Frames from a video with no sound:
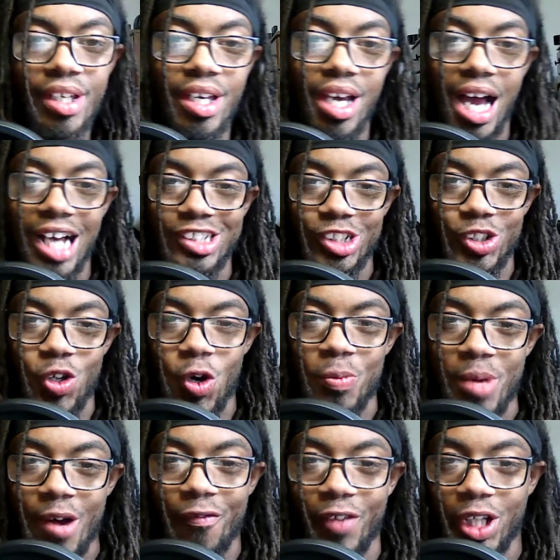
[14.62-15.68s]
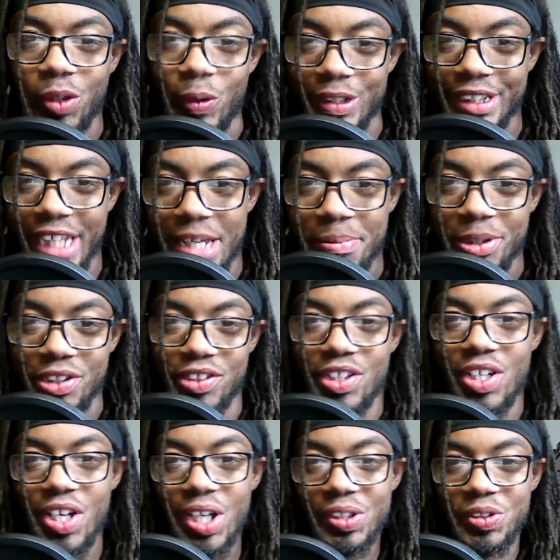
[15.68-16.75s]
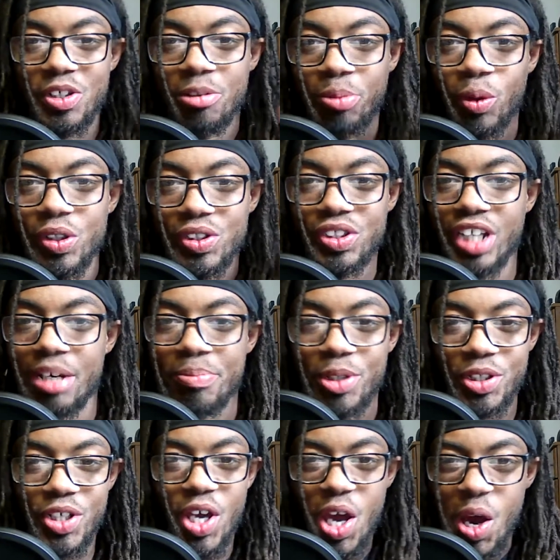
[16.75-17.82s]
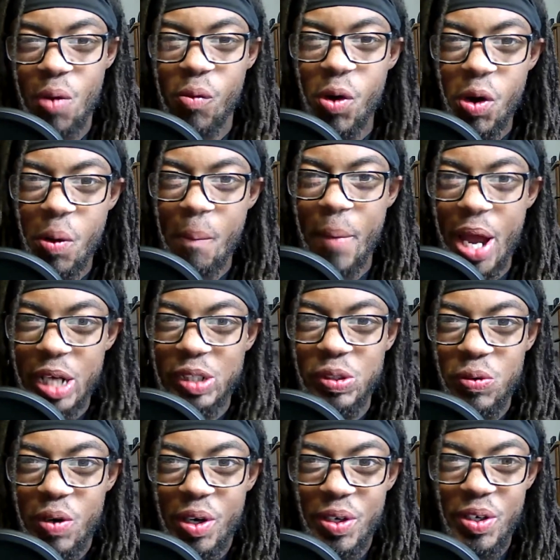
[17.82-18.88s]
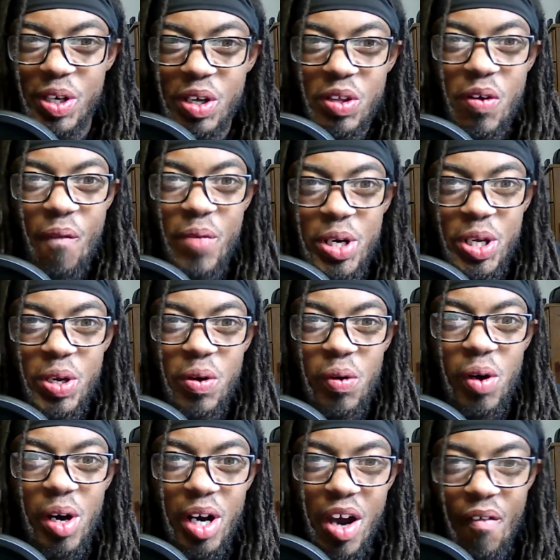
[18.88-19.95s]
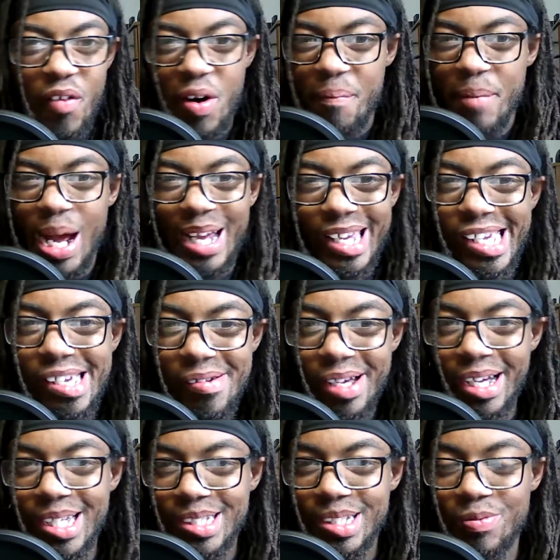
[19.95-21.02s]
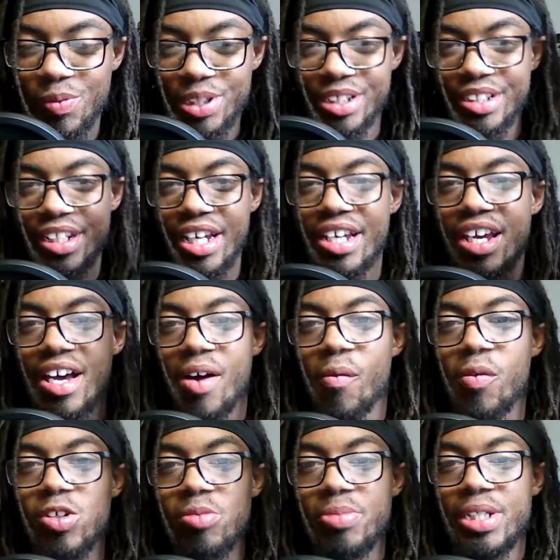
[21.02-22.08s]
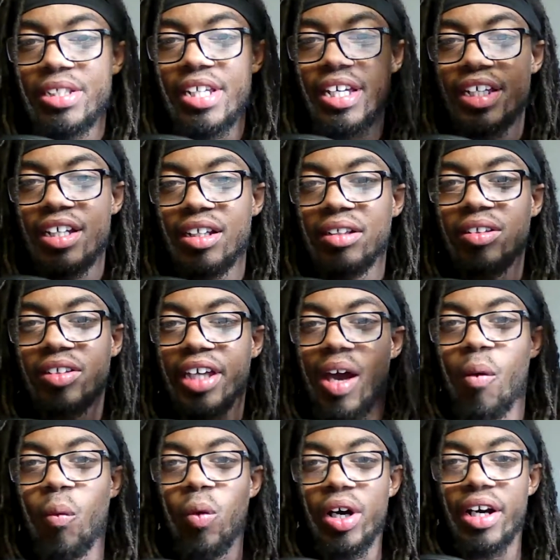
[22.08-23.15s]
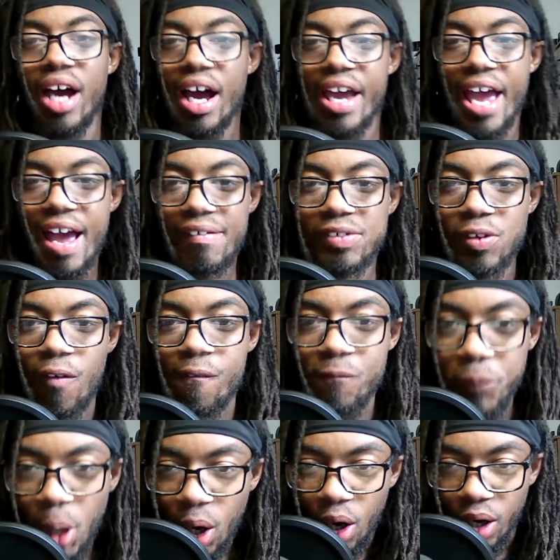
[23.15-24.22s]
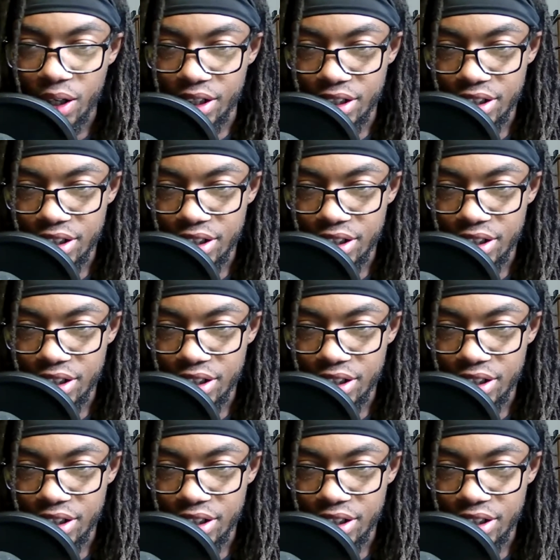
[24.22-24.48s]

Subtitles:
How's it going, my fellow escapists? It's your boy Cypress, and welcome back to another video covering my game concept, where today we'll be taking a look at what I have so far